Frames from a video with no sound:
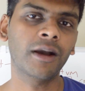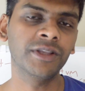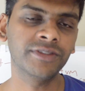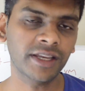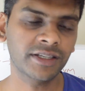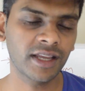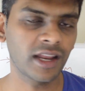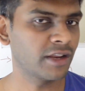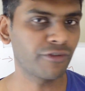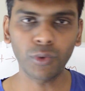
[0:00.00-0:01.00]
section,
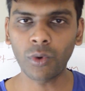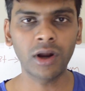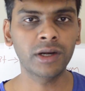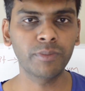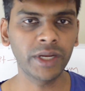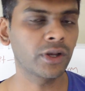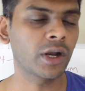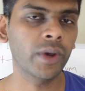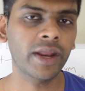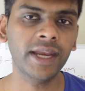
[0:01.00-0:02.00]
and if you want me to
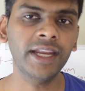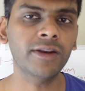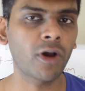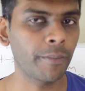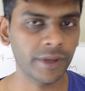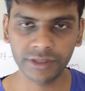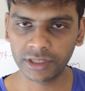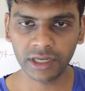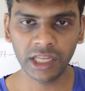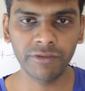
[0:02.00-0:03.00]
cover any topic,
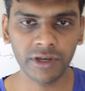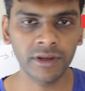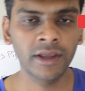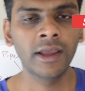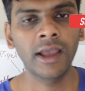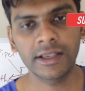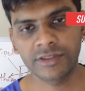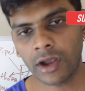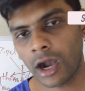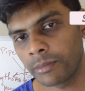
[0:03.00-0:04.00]
just leave it as
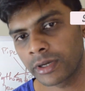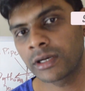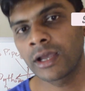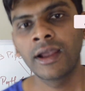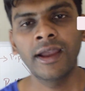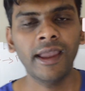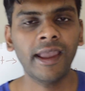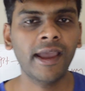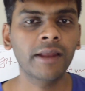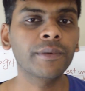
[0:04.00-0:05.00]
a comment.
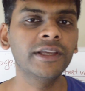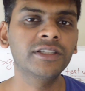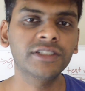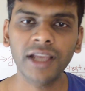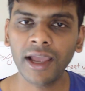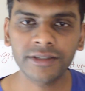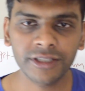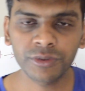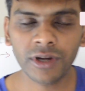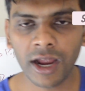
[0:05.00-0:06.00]
And please share,
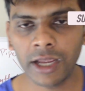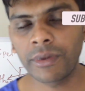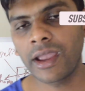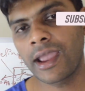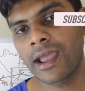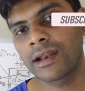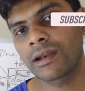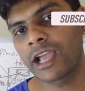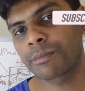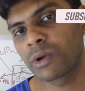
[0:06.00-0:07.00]
subscribe, and
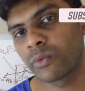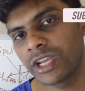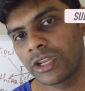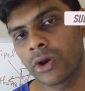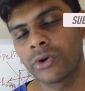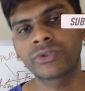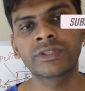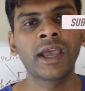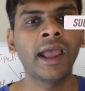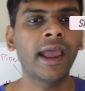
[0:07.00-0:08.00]
like my
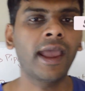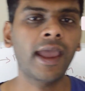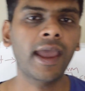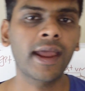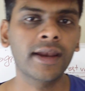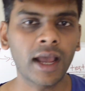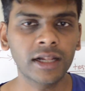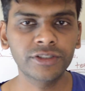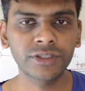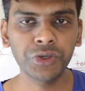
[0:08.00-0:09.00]
videos, and
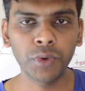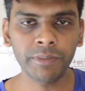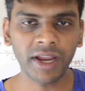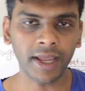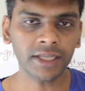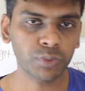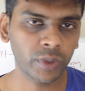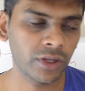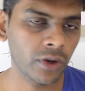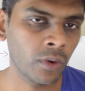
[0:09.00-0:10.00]
I'll see you in my next
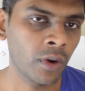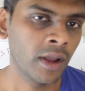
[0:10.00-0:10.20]
video.